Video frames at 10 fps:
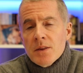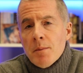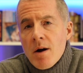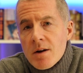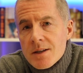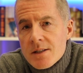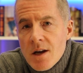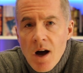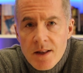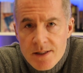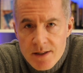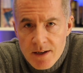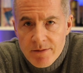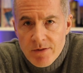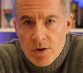The market is
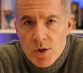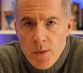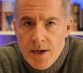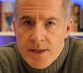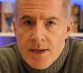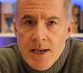constantly fluctuating.